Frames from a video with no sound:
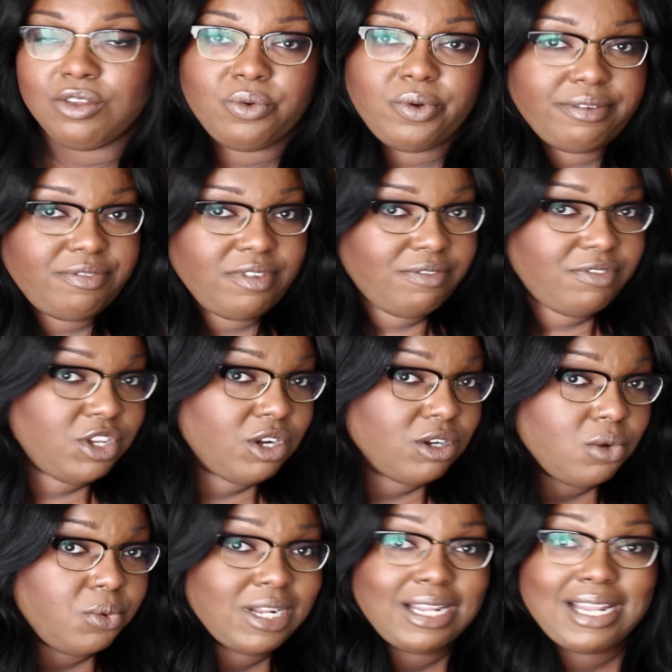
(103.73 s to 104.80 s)
If you don't
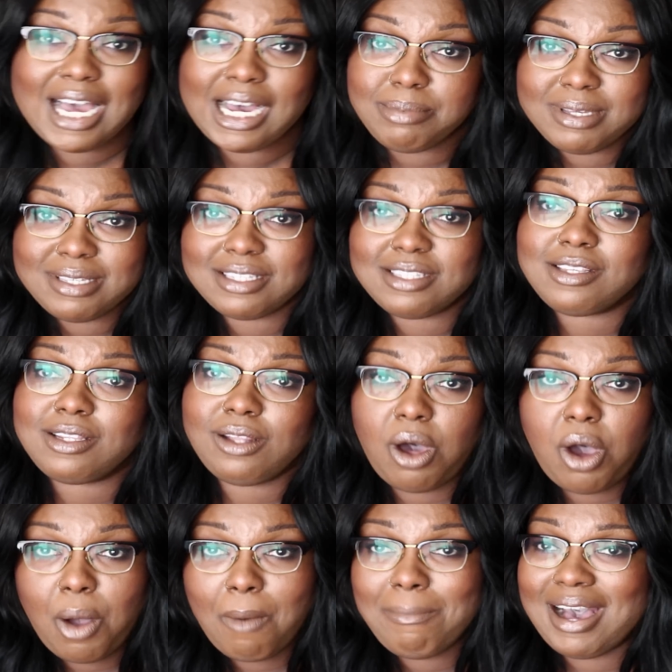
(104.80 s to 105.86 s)
know what a lob is, it's a
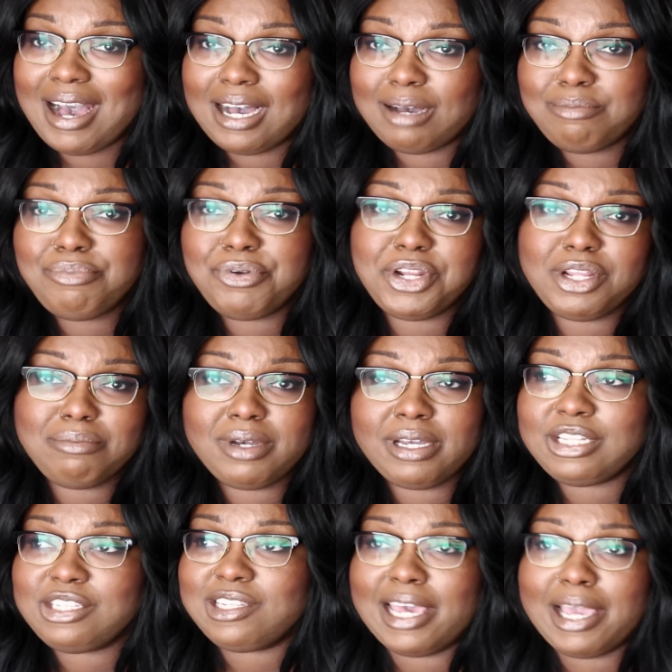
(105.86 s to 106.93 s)
long bob, pretty
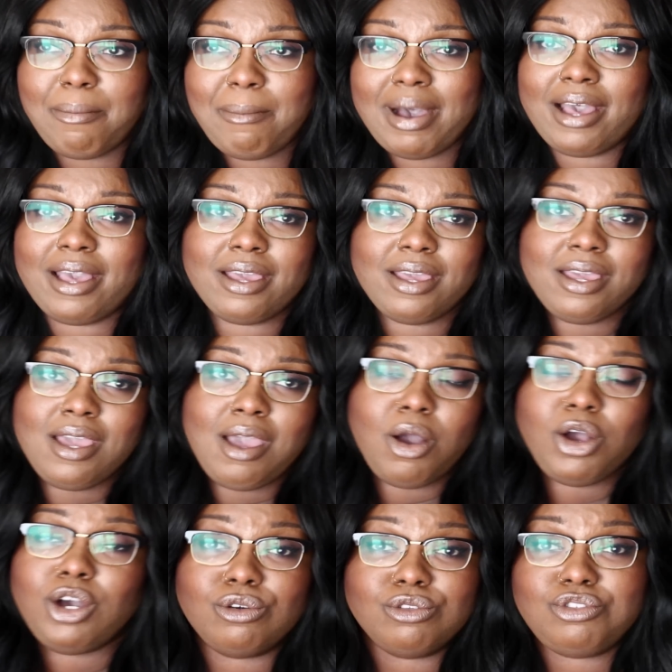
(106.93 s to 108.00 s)
much like my
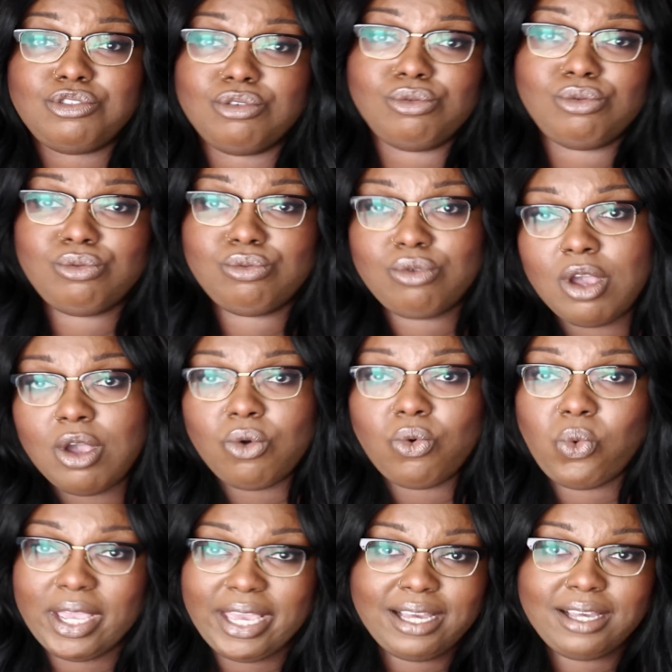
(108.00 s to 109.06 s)
go-to
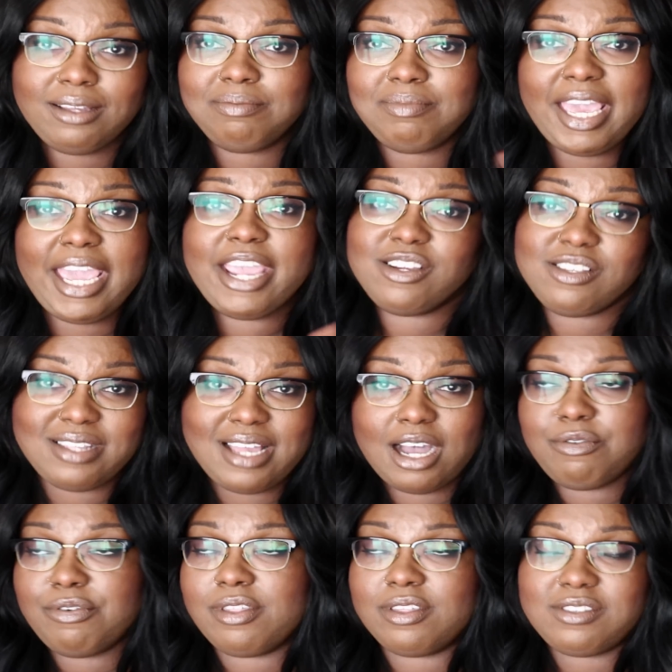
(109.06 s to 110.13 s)
wig
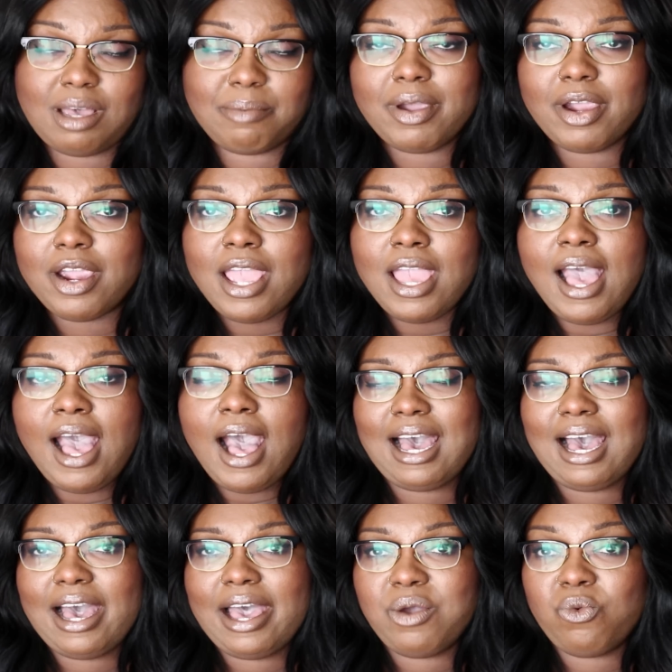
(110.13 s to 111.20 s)
hairstyle for the summer.
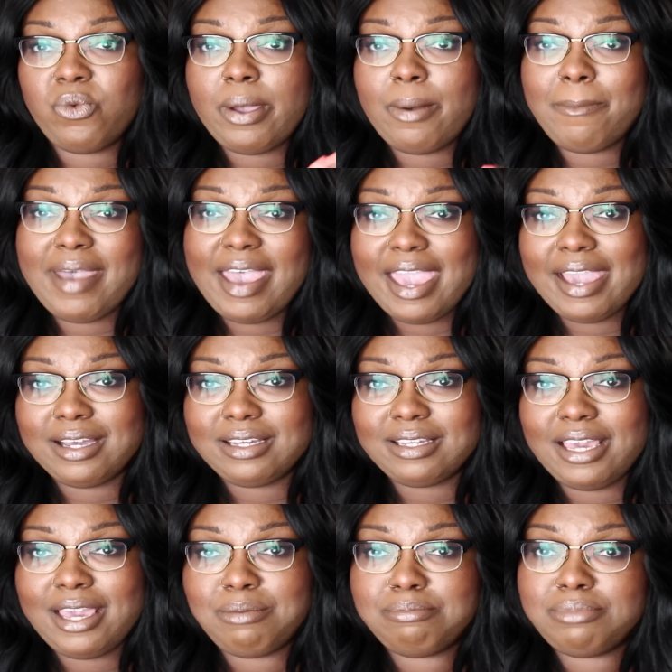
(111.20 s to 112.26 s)
I went back
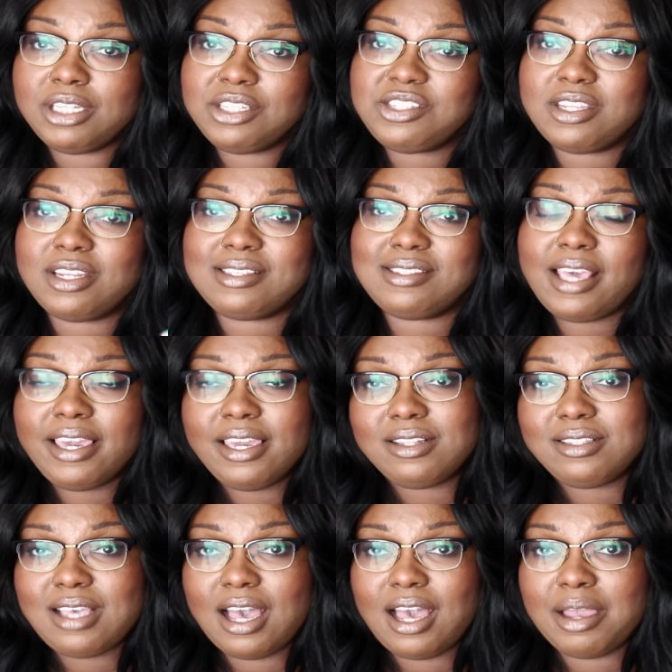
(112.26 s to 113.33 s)
and bleached it a
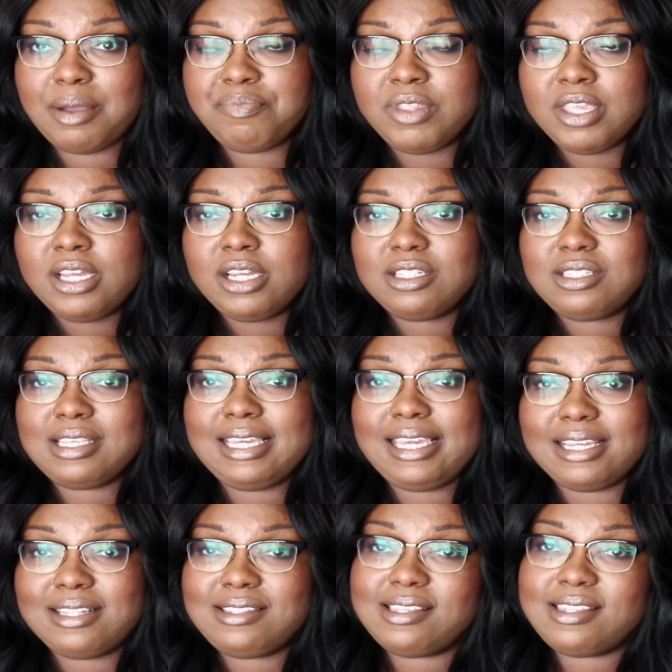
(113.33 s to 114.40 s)
second time to
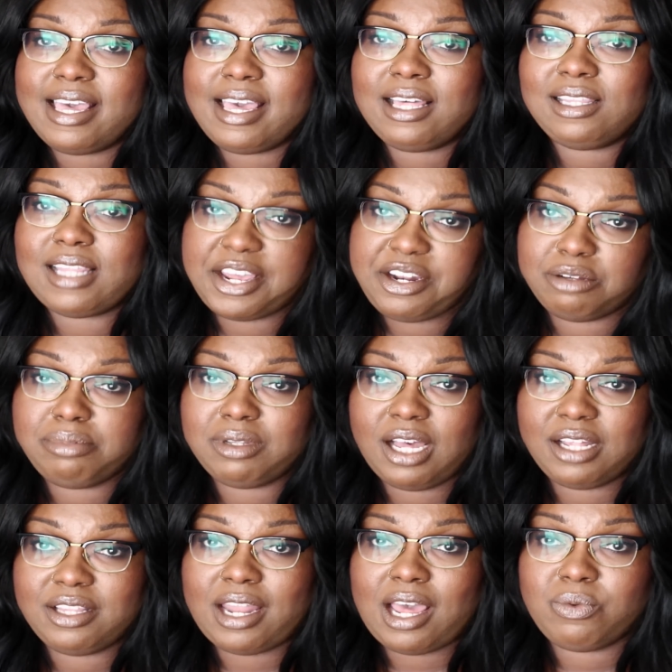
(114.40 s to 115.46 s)
get to that lighter
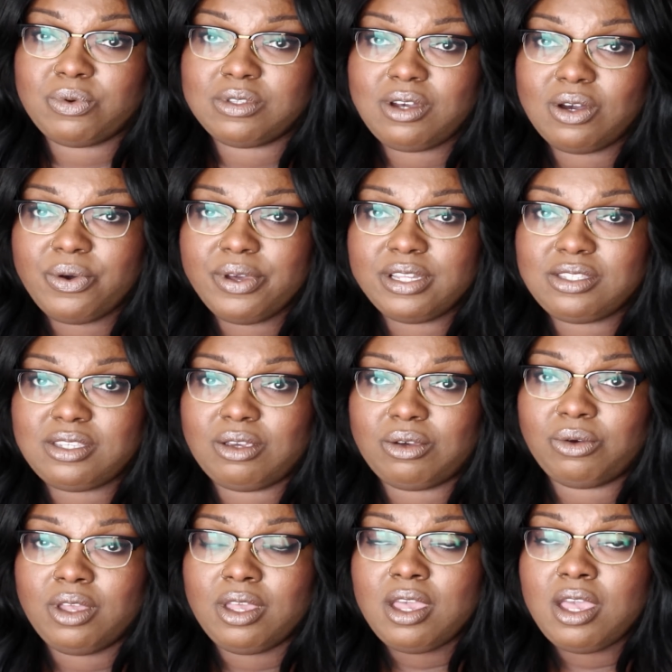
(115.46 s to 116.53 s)
blonde that I was going
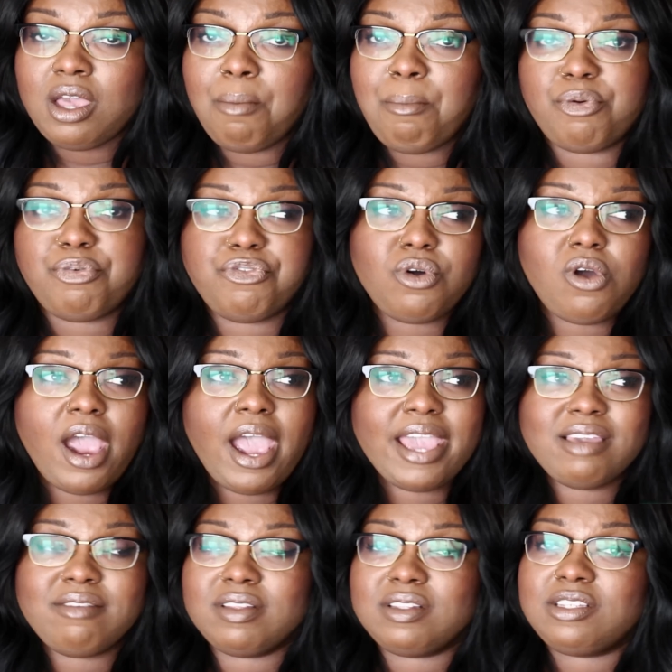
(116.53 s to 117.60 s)
to. Before
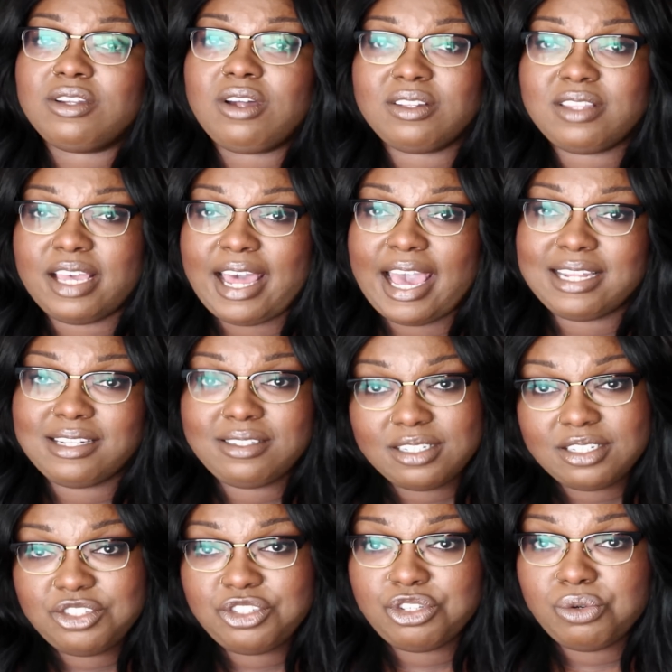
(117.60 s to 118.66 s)
I even did all that, I
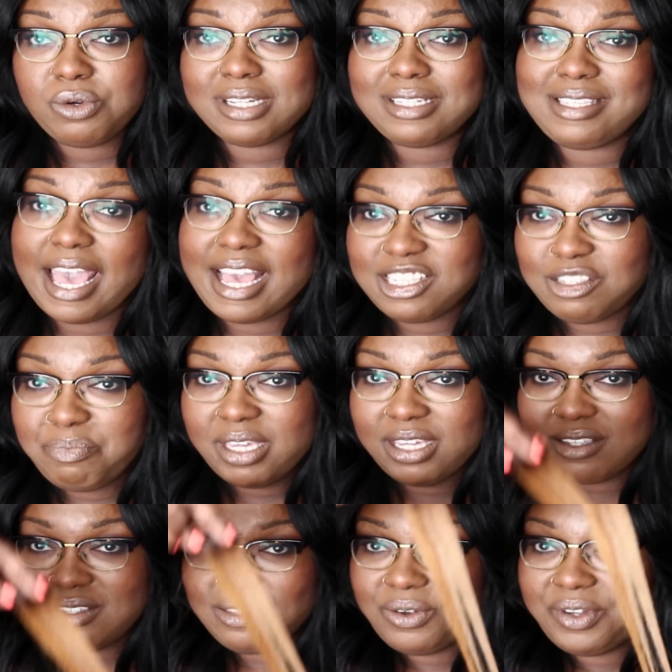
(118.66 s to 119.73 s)
did do a test
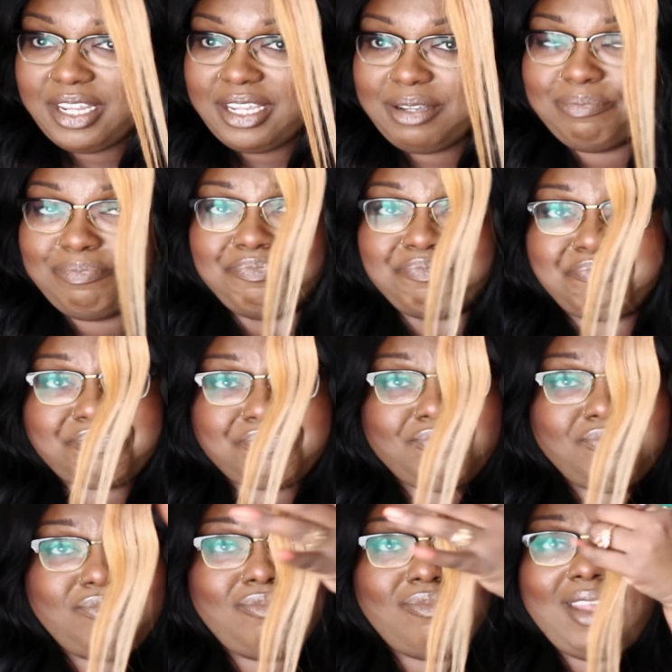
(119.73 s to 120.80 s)
piece on it,
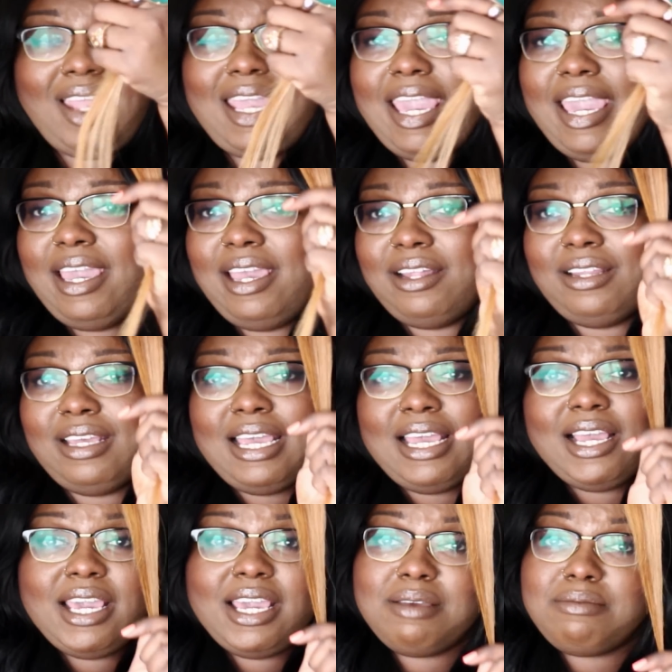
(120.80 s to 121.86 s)
and
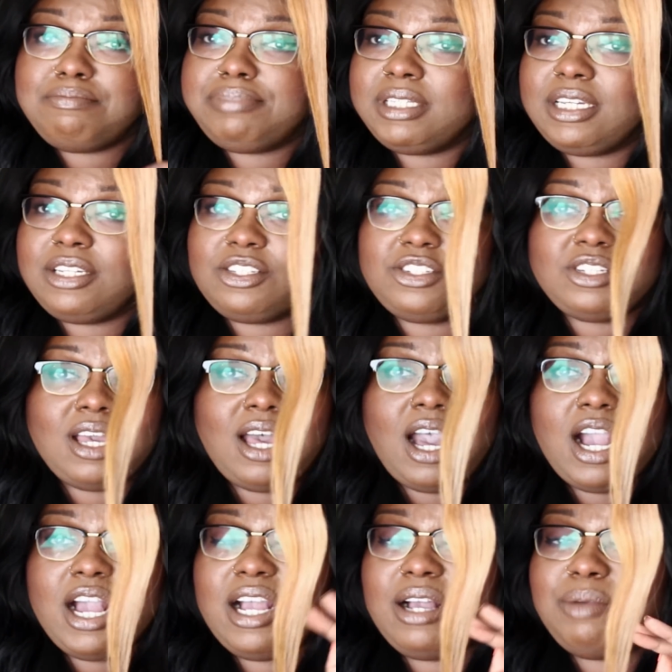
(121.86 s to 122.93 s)
it bleached
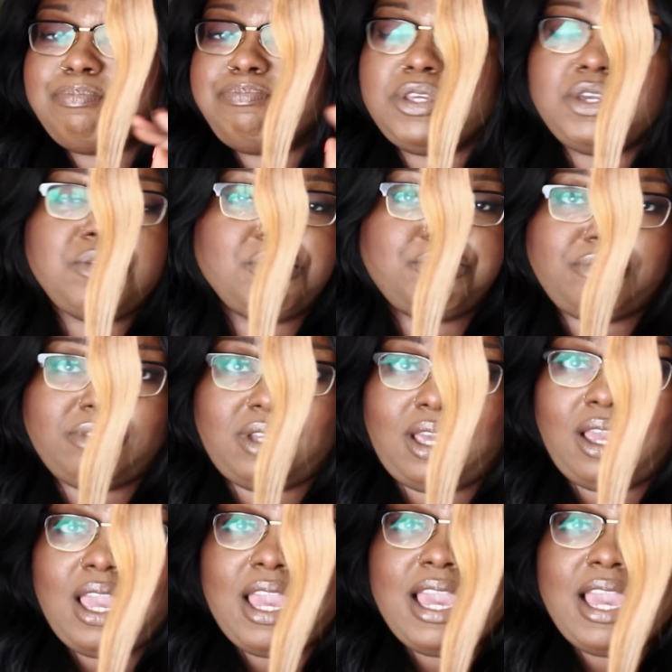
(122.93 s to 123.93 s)
beautifully.